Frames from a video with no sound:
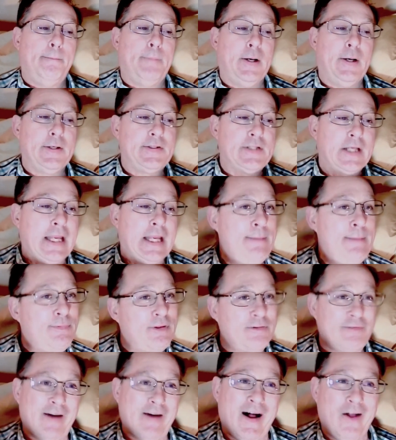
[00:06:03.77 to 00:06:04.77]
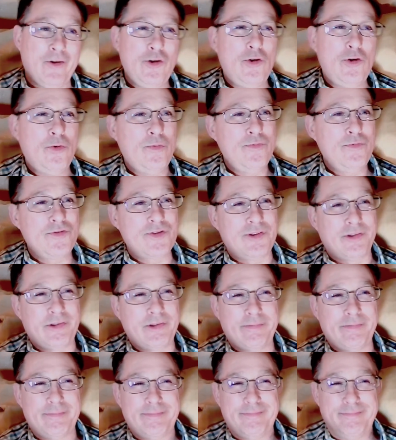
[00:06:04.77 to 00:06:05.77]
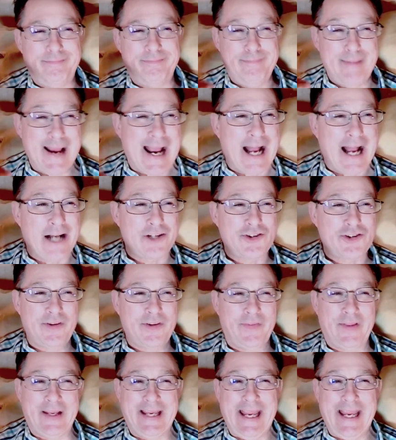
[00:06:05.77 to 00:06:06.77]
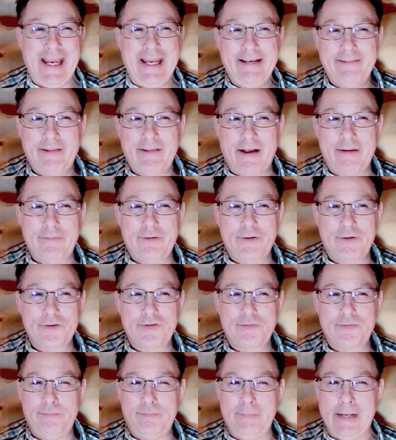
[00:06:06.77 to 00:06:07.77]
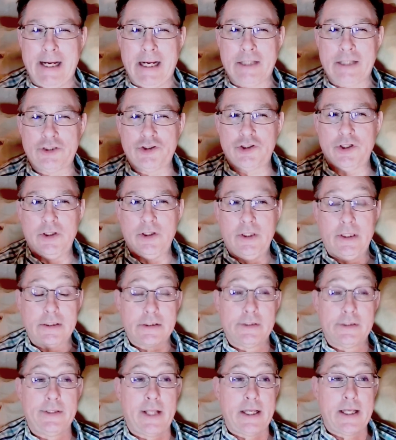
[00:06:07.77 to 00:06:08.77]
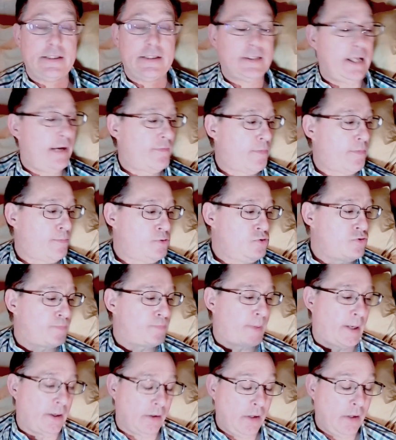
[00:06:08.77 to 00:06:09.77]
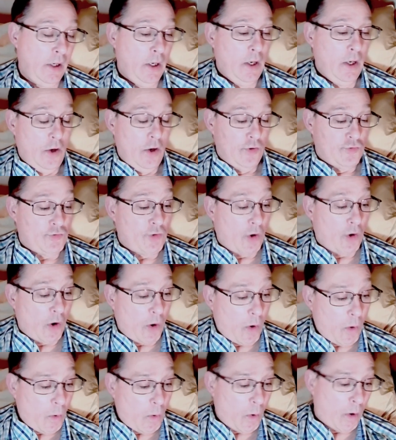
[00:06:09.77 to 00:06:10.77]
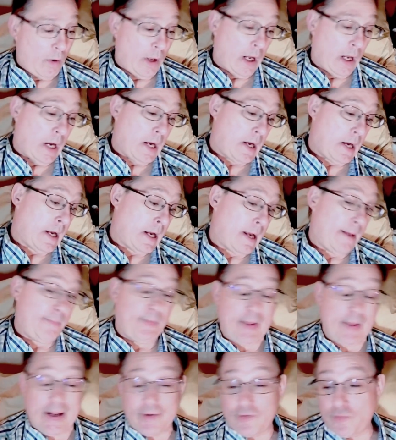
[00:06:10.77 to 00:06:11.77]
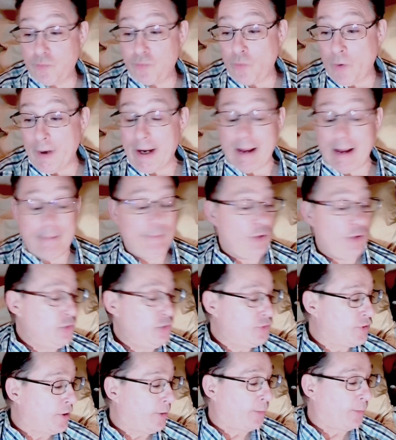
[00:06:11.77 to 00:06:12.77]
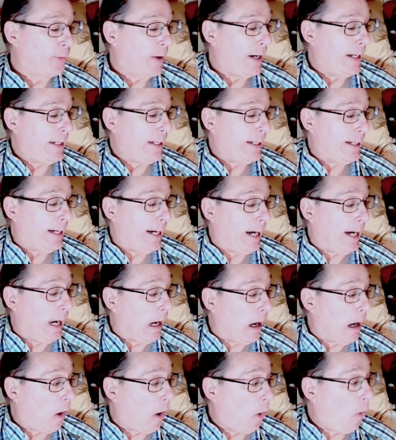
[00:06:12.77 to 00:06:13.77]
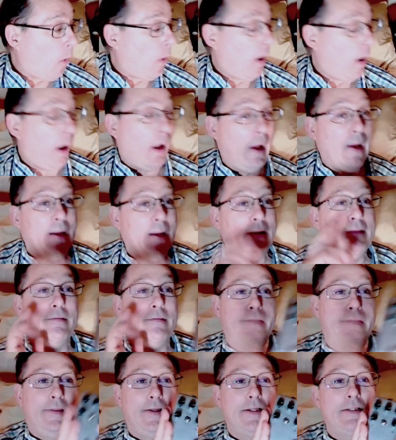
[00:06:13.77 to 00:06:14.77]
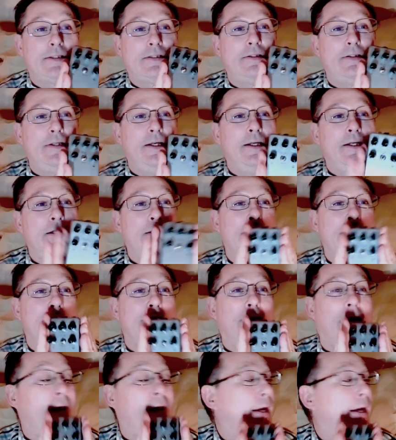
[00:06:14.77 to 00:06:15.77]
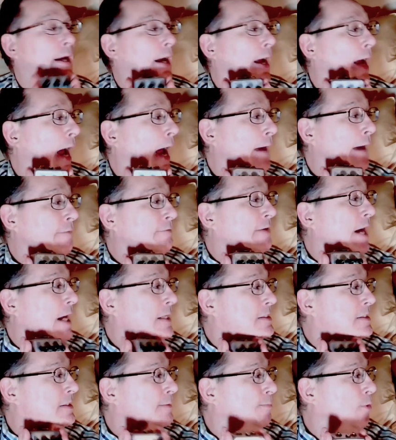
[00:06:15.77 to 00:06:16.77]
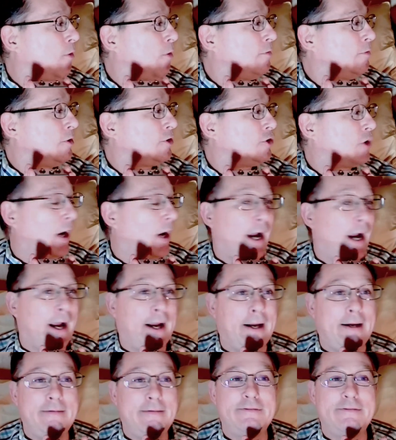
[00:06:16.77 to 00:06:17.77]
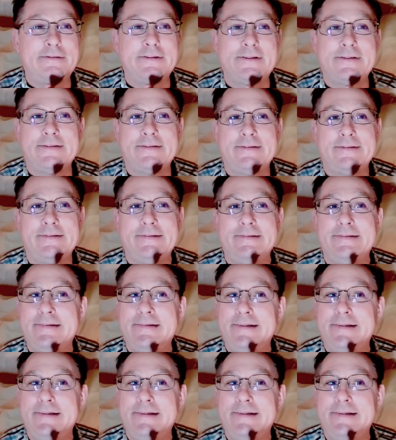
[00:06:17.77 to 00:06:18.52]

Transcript: but to keep the volumes matched and the gain levels matched, it's nice to have a boost pedal. So uh, that's what I'm using right now. This is like, I've got some overdrives.